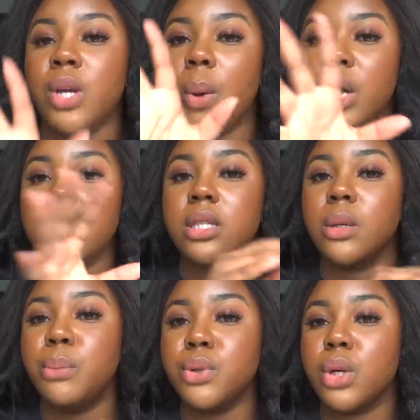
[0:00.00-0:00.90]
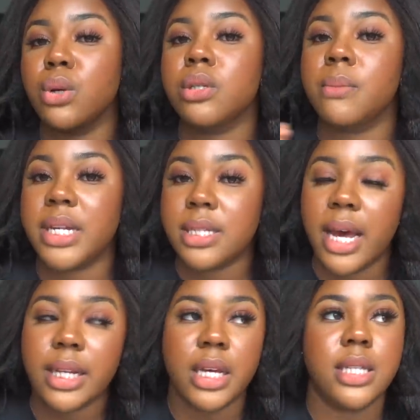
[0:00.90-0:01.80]
so i walked into boots close to my
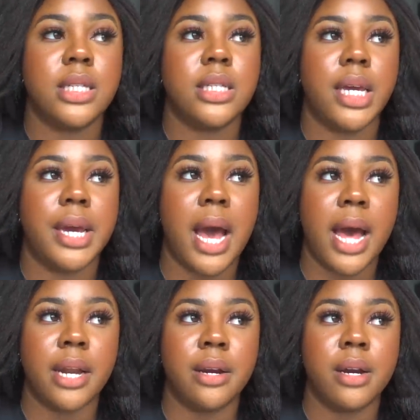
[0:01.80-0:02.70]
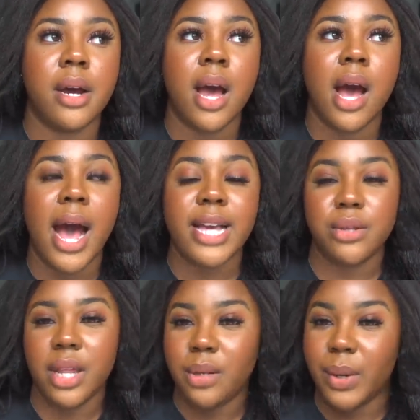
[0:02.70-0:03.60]
side yesterday and i
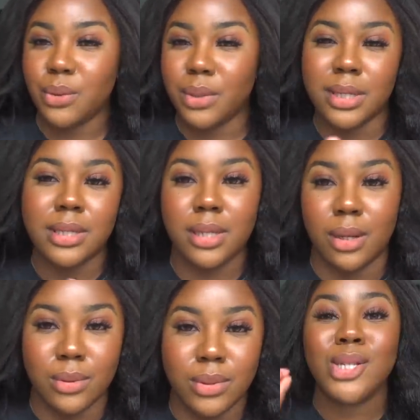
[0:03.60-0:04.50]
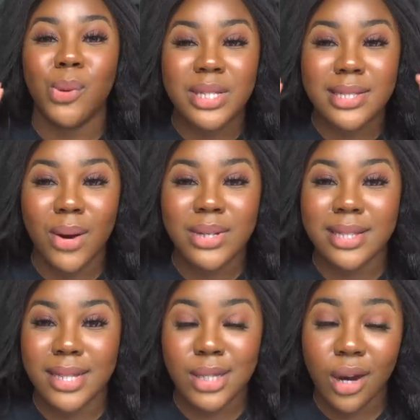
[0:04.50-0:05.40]
saw that they were doing sales so with sales
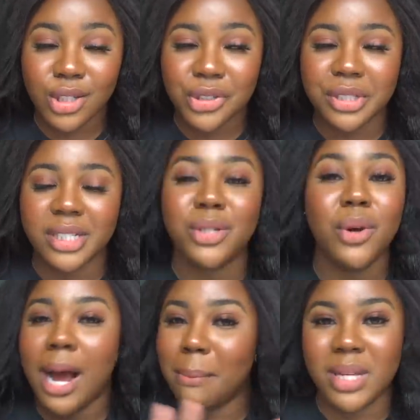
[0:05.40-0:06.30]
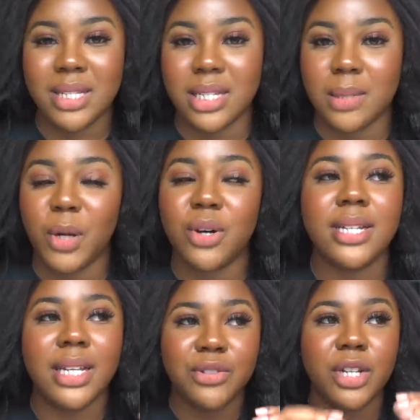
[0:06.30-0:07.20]
in this country you can't miss it because
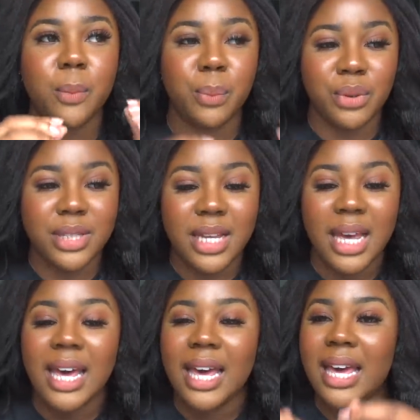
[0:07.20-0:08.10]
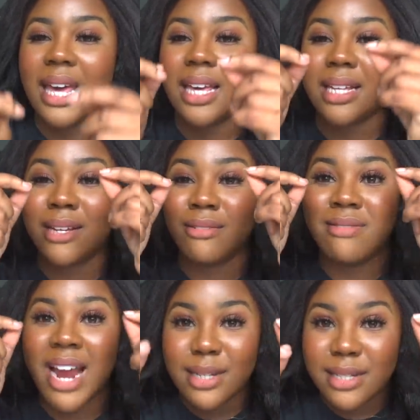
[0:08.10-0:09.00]
they literally put a
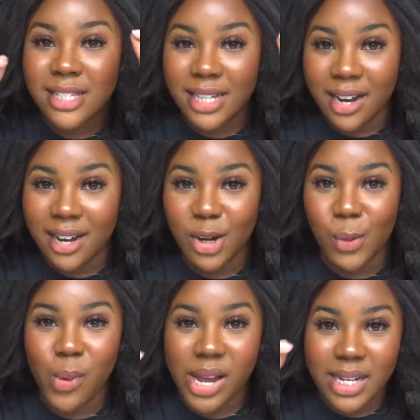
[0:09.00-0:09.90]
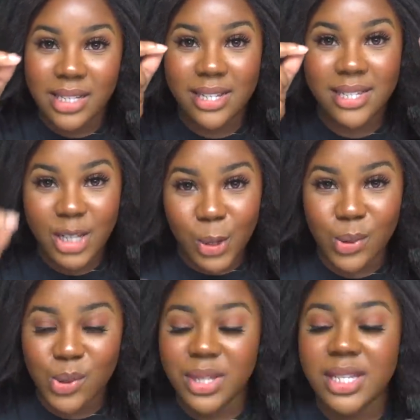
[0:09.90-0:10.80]
red sticker where there's a sale.
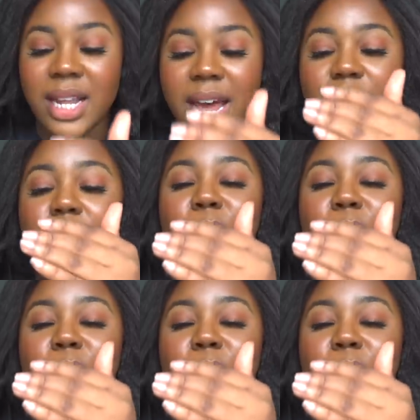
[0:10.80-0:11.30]
So you see like,